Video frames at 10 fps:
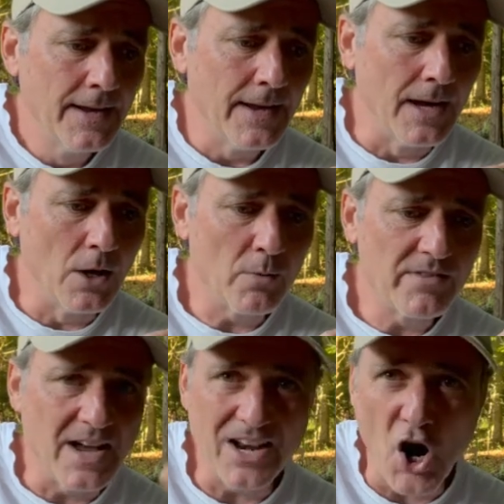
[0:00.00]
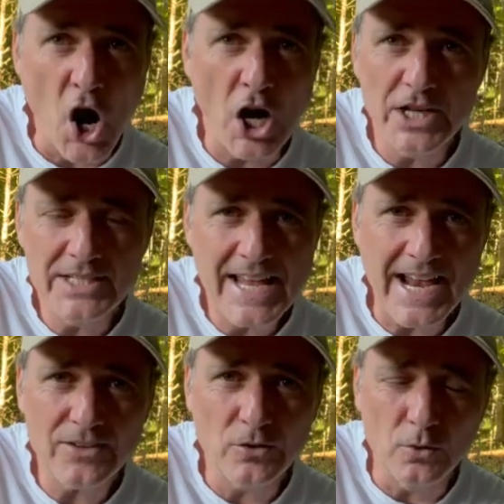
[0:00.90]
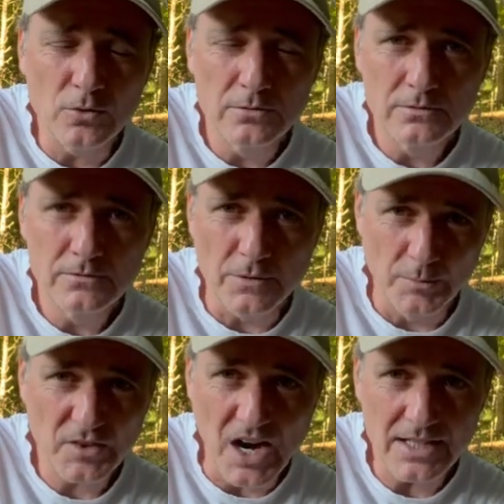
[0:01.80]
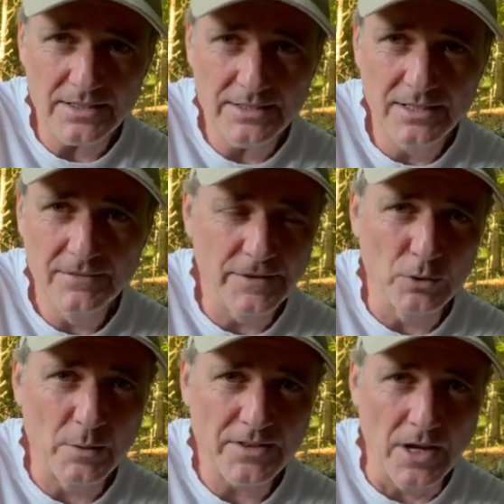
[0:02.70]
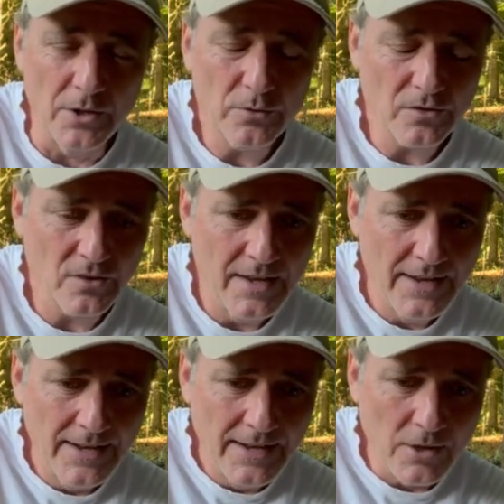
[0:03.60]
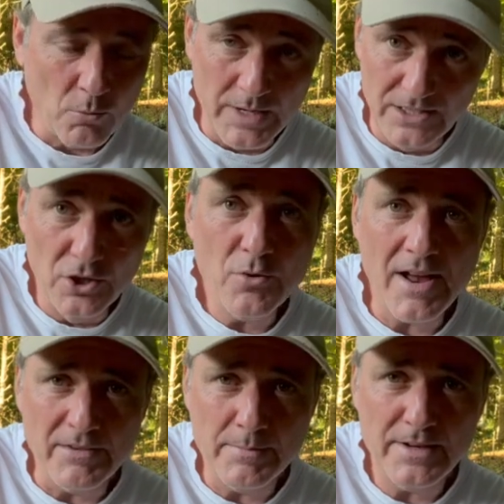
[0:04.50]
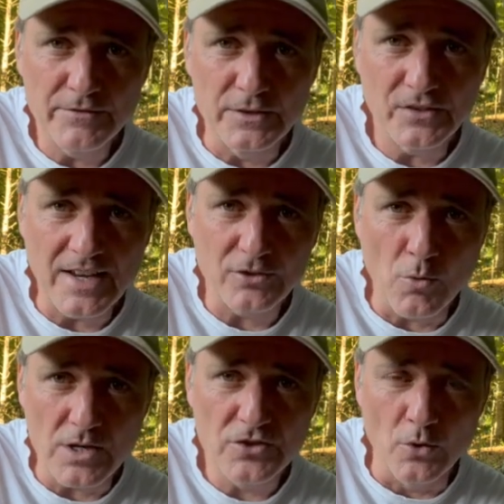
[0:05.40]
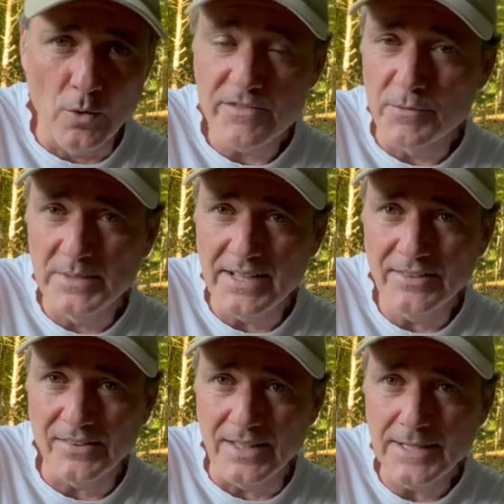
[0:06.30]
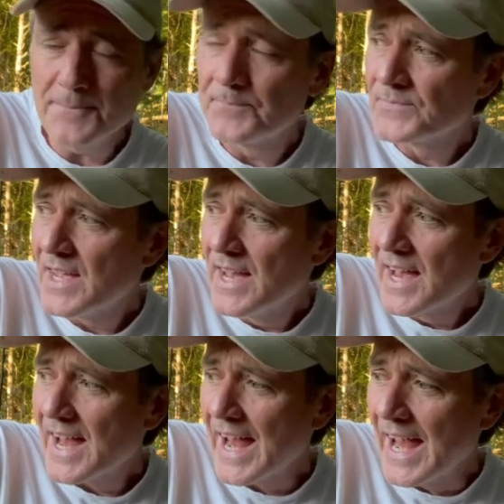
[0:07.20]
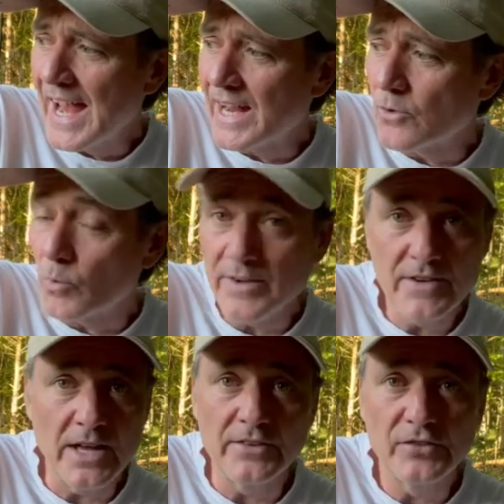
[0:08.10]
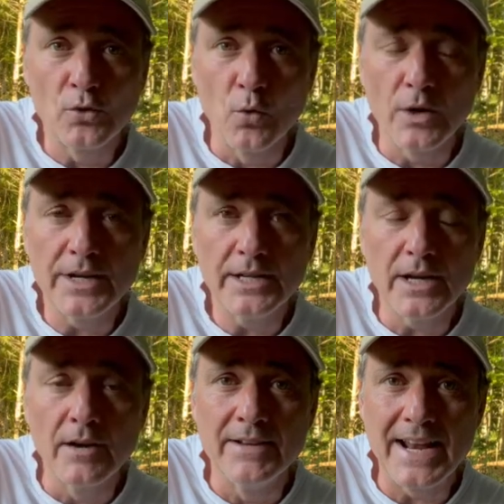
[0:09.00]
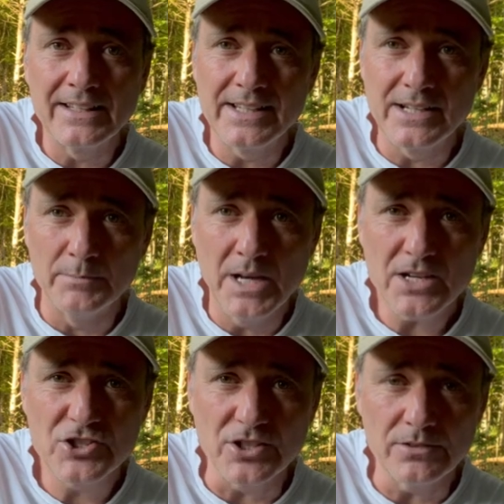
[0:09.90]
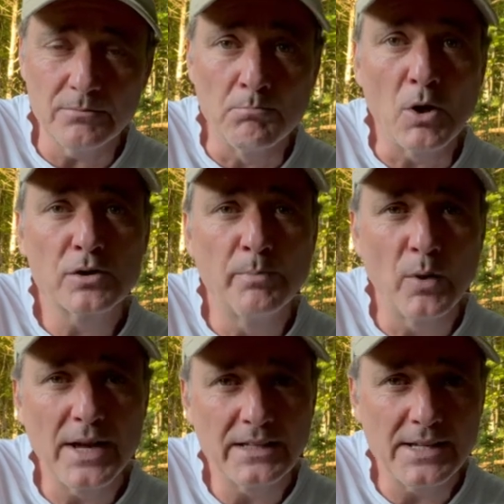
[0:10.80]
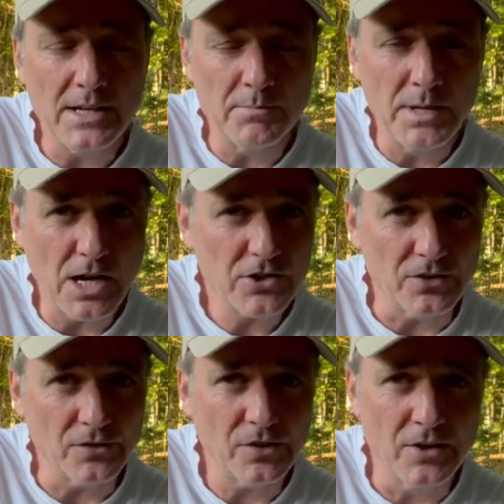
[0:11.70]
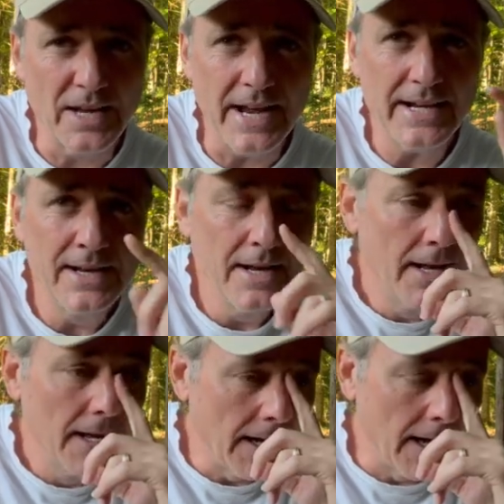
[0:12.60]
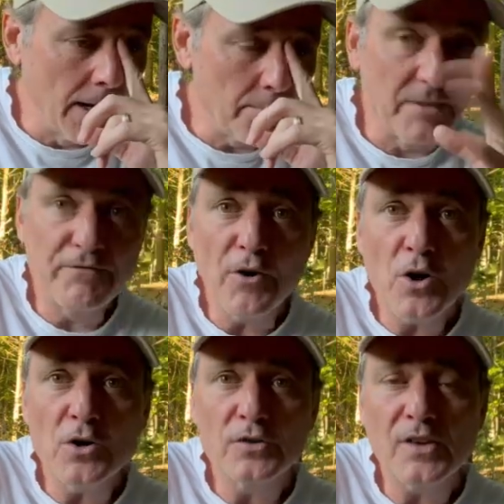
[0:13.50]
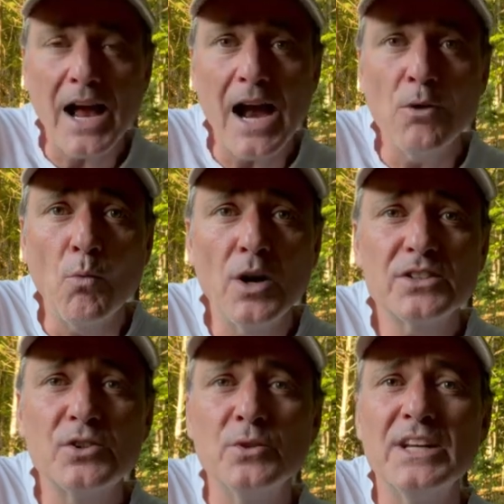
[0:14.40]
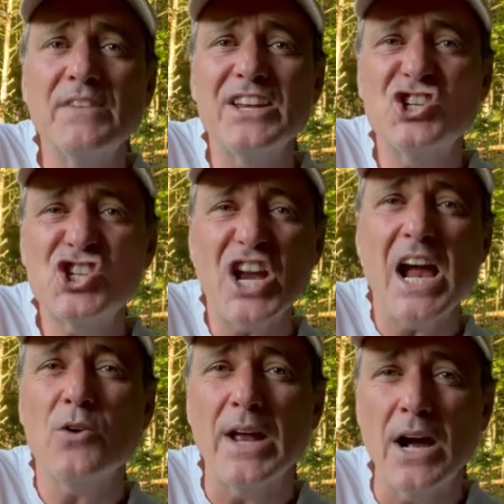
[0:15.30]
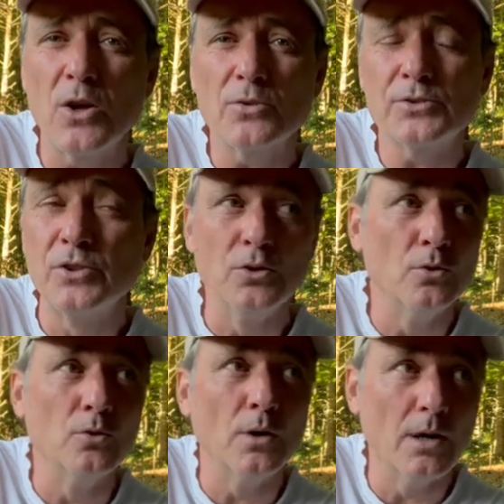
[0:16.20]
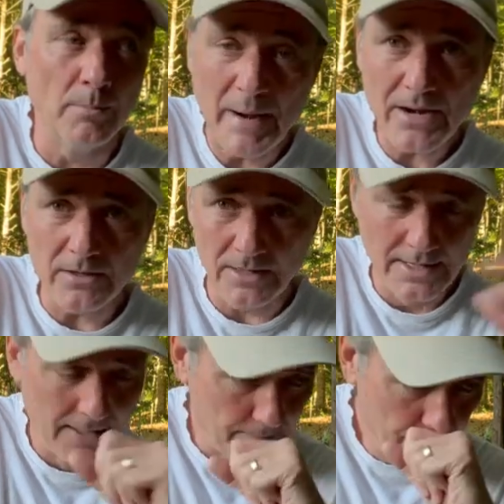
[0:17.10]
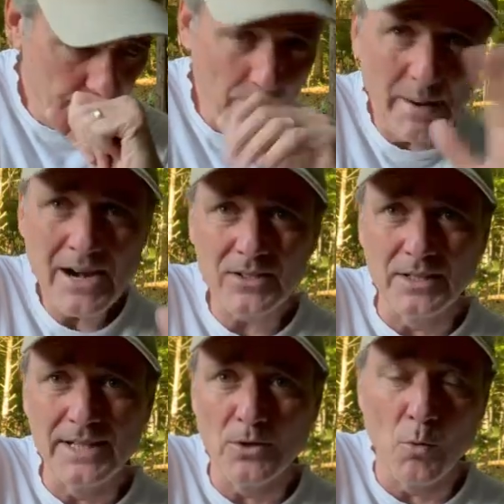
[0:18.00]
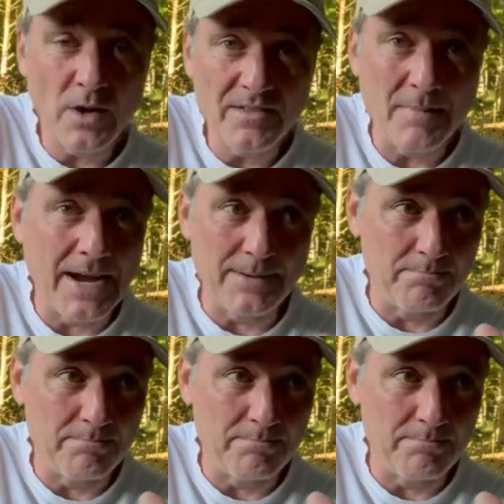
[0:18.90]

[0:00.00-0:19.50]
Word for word: Uh, we've got a haunted castle from Scotland filled with ghosts. We do have a Bigfoot Sasquatch story from Tennessee. And we've got a story of an alien abduction, multiple alien abductions, okay? Um, but first, I want to give a shout out to apparent, apparently one of my